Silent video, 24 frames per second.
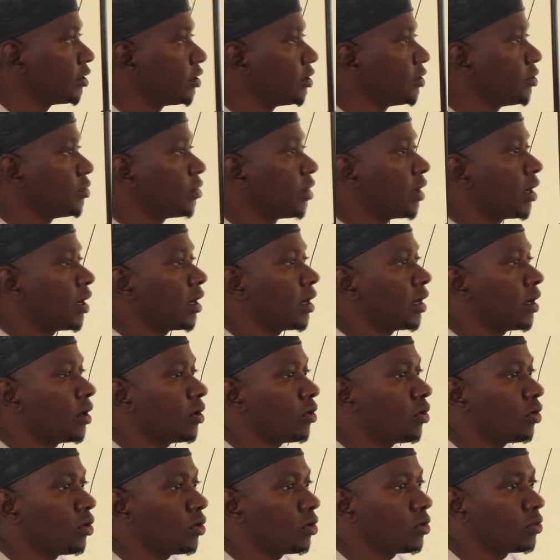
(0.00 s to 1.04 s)
You are
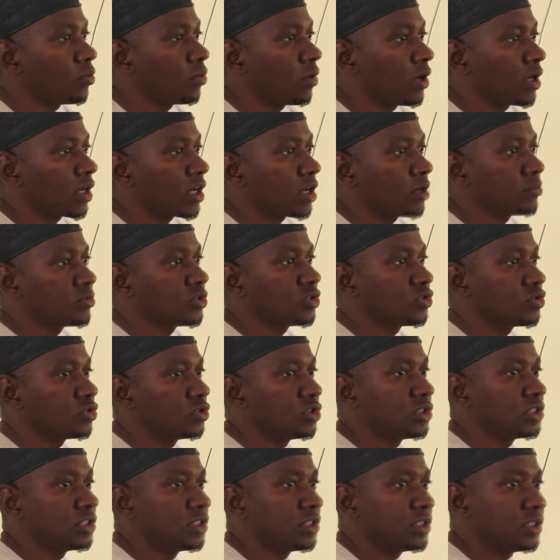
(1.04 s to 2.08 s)
all welcome to
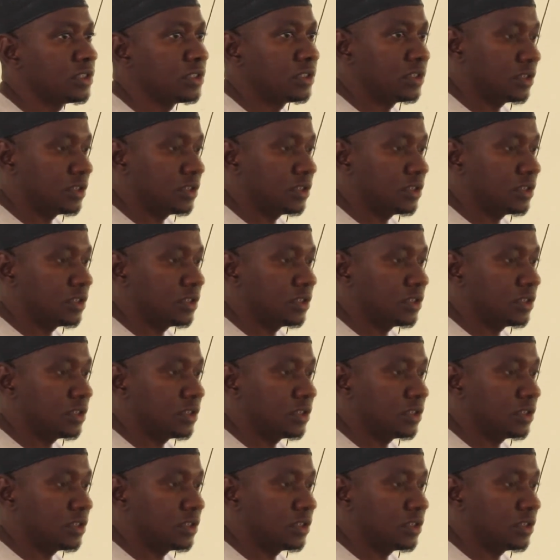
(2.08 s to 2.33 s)
the